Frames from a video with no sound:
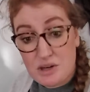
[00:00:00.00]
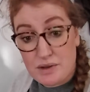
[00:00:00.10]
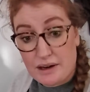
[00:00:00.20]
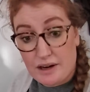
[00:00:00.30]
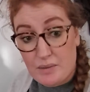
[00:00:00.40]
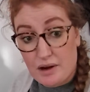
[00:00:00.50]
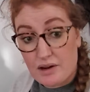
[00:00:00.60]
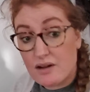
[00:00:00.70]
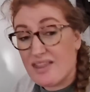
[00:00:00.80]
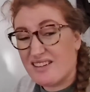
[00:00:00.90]
with area
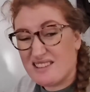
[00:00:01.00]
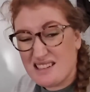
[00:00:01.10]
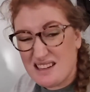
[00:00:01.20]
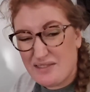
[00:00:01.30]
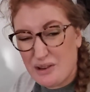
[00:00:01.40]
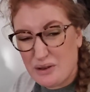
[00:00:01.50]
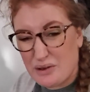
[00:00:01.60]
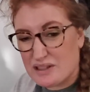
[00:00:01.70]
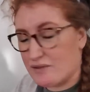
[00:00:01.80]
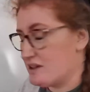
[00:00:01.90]
model. There are just a few little
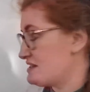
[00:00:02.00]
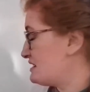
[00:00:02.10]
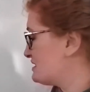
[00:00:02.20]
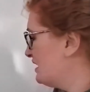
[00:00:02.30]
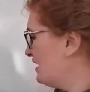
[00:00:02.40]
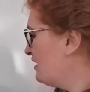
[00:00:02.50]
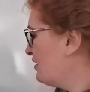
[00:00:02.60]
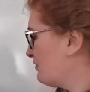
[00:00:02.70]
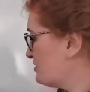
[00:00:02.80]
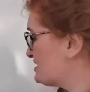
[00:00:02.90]
differences.
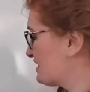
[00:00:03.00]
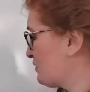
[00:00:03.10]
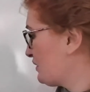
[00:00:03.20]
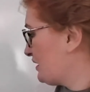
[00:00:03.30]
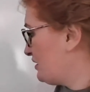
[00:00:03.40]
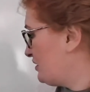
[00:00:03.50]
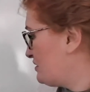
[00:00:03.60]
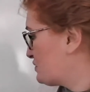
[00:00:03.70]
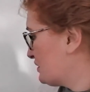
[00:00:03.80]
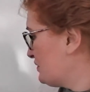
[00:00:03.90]
First thing that we're going to do
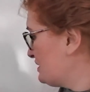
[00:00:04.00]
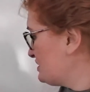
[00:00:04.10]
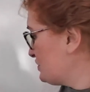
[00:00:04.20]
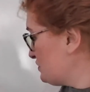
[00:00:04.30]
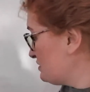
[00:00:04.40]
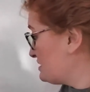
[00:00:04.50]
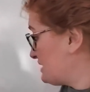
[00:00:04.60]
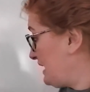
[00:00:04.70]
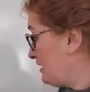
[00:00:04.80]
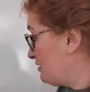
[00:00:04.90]
is we're going to
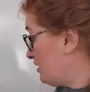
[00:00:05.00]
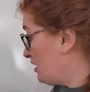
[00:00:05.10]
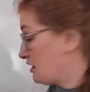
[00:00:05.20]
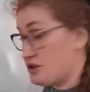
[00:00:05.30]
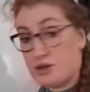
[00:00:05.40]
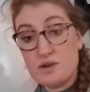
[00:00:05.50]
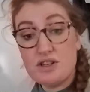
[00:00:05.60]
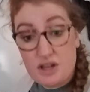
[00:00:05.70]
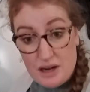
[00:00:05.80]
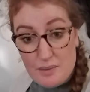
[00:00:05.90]
take our
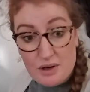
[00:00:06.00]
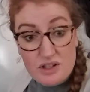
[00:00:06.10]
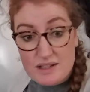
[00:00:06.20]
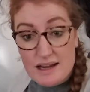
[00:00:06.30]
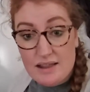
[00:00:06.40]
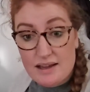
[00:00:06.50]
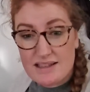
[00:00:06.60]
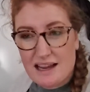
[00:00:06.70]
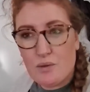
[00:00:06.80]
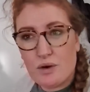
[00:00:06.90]
2-digit number just like this
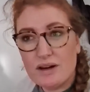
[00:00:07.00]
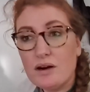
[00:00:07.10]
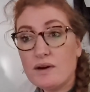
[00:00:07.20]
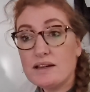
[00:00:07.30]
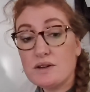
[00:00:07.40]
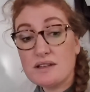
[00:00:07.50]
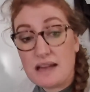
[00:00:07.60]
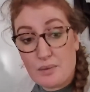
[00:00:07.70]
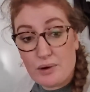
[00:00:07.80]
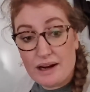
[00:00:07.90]
and we're going to
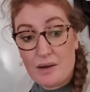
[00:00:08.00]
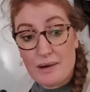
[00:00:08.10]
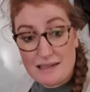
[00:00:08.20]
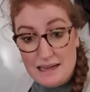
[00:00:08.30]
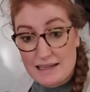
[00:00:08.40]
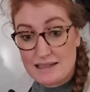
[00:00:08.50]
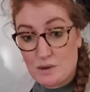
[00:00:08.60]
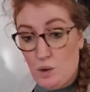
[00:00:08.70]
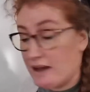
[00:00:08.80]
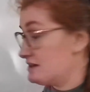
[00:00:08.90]
separate it by tens and
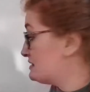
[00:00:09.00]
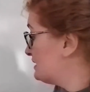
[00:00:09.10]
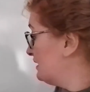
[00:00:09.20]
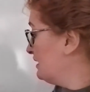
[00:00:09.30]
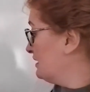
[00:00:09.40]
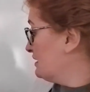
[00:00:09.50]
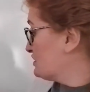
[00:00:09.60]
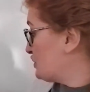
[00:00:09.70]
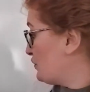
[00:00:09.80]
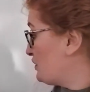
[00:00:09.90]
ones.
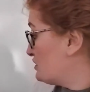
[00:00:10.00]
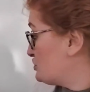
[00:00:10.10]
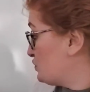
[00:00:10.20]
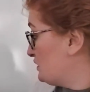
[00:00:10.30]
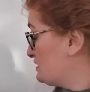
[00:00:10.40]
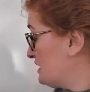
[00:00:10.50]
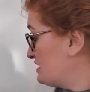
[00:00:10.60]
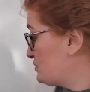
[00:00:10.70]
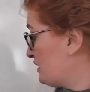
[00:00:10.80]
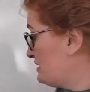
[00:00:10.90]
So the 2 in the
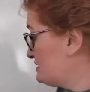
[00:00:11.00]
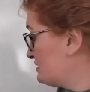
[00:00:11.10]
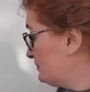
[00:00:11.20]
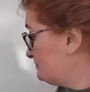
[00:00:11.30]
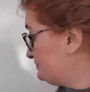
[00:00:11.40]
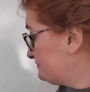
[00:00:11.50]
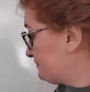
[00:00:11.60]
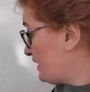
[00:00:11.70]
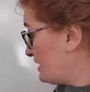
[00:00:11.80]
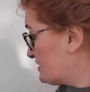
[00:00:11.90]
tens place
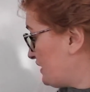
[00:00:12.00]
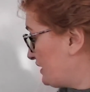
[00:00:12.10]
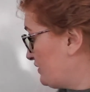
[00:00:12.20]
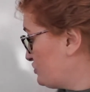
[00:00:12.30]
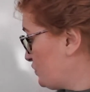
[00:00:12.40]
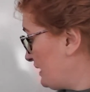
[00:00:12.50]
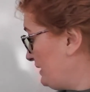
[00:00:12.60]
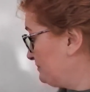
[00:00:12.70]
has a value of 20